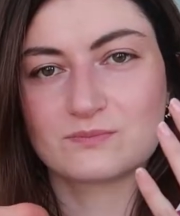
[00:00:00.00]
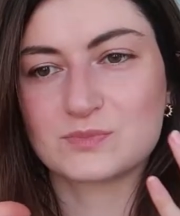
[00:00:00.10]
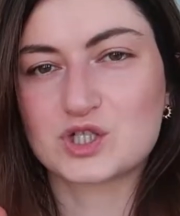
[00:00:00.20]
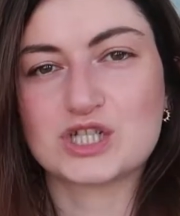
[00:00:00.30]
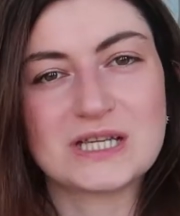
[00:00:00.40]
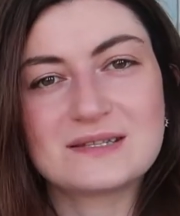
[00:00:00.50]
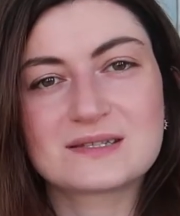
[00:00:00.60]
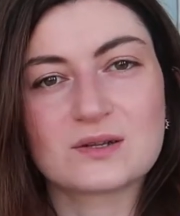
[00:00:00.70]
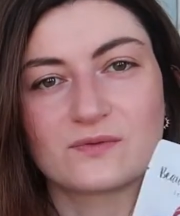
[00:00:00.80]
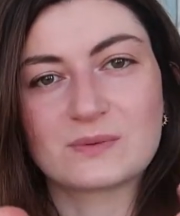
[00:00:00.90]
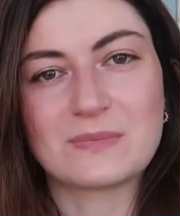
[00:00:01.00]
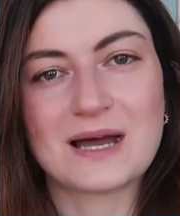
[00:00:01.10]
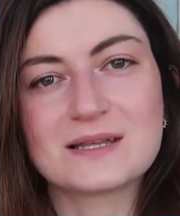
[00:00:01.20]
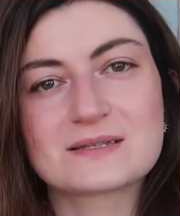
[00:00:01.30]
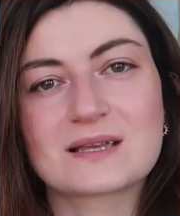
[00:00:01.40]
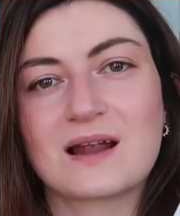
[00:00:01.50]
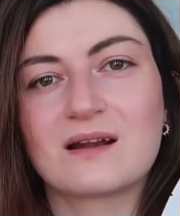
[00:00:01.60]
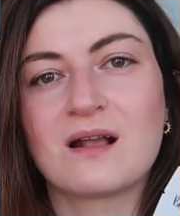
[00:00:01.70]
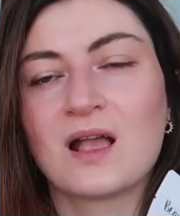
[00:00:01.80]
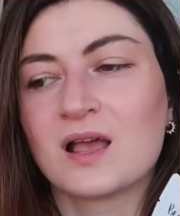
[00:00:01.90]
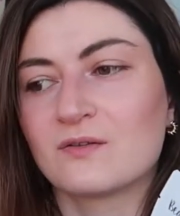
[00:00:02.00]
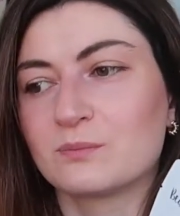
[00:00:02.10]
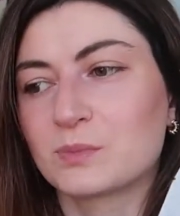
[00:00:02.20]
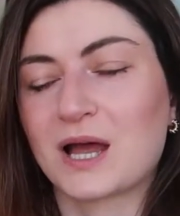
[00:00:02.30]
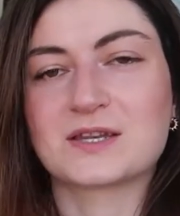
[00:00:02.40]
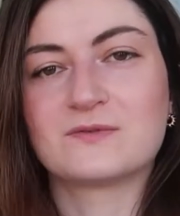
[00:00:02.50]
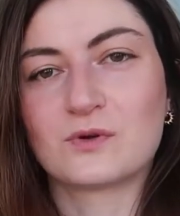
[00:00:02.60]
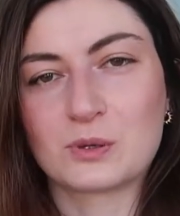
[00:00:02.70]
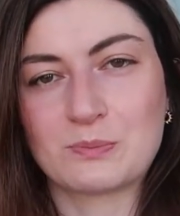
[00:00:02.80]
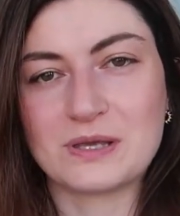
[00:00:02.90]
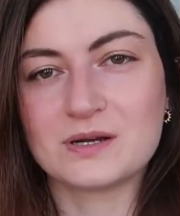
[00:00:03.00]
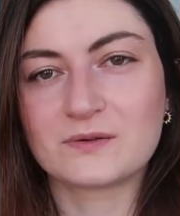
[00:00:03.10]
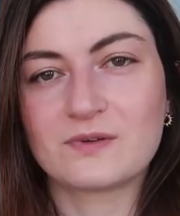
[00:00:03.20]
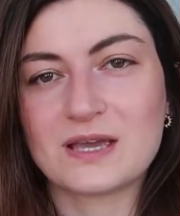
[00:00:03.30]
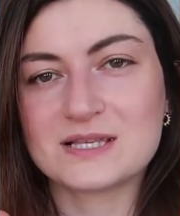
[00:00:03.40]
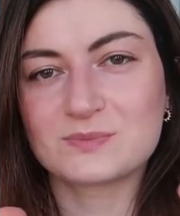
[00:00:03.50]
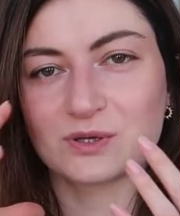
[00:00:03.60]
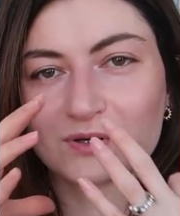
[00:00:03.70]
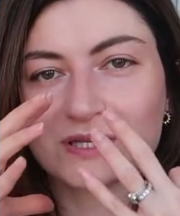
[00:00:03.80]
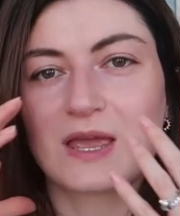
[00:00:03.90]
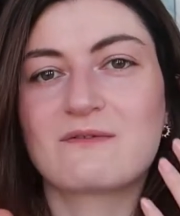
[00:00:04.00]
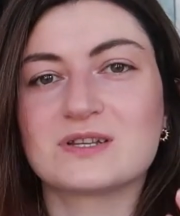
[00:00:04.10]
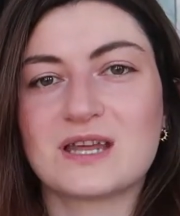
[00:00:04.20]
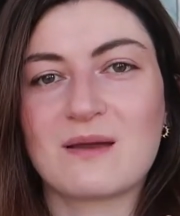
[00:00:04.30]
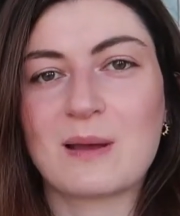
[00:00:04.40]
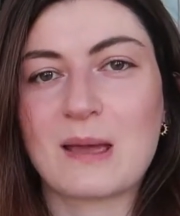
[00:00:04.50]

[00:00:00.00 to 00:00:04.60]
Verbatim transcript: sheets of the mask are cut for bigger face because every time